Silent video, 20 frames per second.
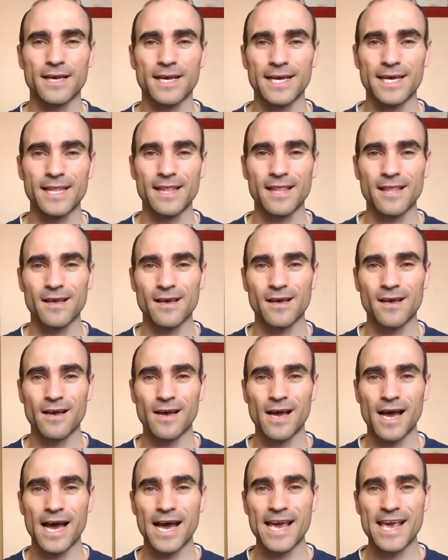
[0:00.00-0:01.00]
and
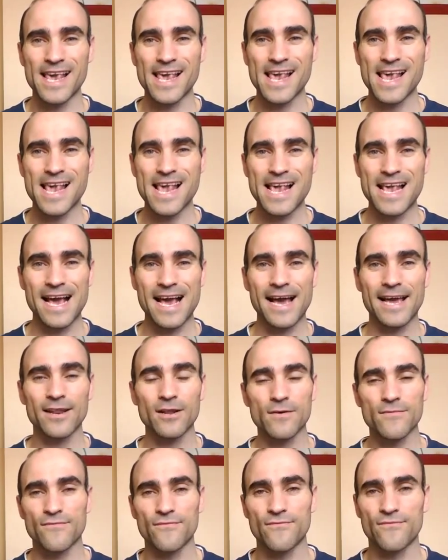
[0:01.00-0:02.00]
I kind
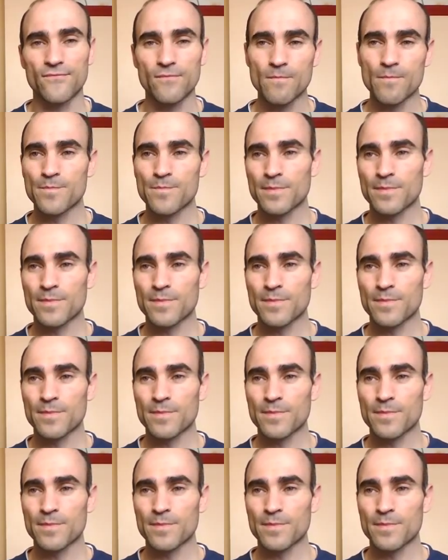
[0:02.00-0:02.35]
of,